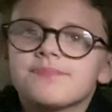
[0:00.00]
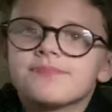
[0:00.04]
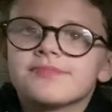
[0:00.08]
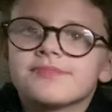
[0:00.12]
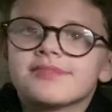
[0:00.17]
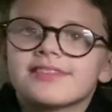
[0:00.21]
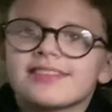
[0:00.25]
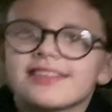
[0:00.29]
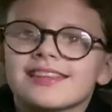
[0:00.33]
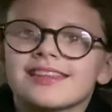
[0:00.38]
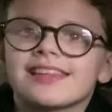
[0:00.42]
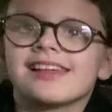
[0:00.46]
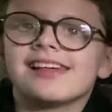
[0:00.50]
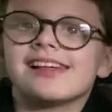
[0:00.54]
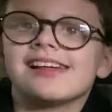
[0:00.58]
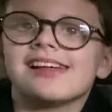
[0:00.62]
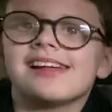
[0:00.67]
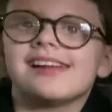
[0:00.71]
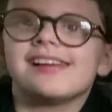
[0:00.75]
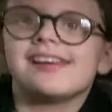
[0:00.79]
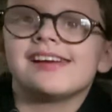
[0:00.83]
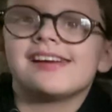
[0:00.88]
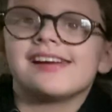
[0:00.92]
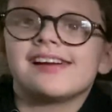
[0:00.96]

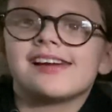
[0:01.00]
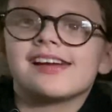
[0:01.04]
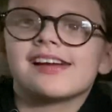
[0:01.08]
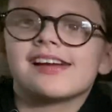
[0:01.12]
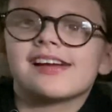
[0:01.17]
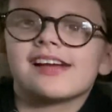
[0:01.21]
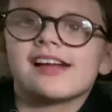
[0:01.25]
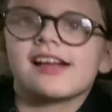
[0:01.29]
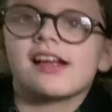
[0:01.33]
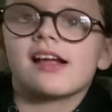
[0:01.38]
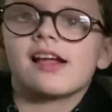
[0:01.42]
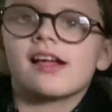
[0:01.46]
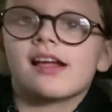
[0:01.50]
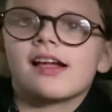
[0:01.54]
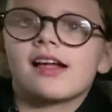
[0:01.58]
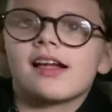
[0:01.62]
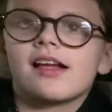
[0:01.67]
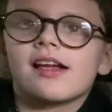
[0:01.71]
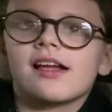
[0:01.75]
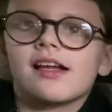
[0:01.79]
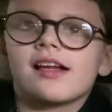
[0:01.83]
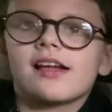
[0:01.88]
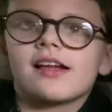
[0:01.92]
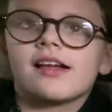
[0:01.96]

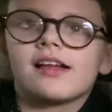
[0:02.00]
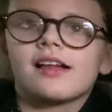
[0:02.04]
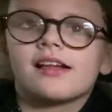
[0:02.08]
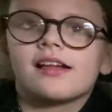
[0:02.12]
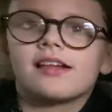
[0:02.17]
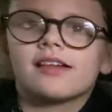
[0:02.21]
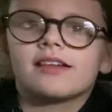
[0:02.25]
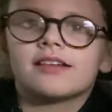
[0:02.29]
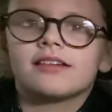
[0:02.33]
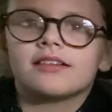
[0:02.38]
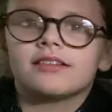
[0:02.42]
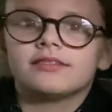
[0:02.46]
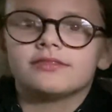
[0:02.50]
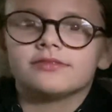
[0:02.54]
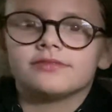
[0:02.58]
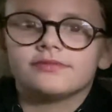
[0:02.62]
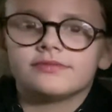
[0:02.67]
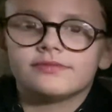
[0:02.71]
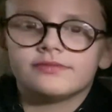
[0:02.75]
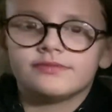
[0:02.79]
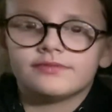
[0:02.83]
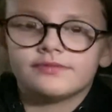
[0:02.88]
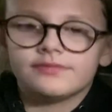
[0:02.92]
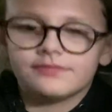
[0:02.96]

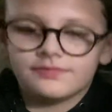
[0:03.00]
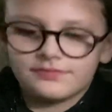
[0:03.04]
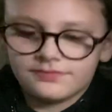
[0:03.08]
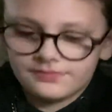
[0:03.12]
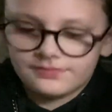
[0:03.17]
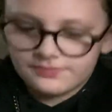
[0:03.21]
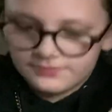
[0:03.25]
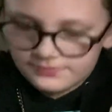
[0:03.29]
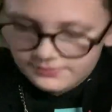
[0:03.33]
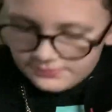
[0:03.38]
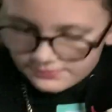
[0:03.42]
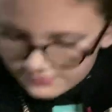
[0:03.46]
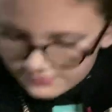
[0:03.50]
(silent)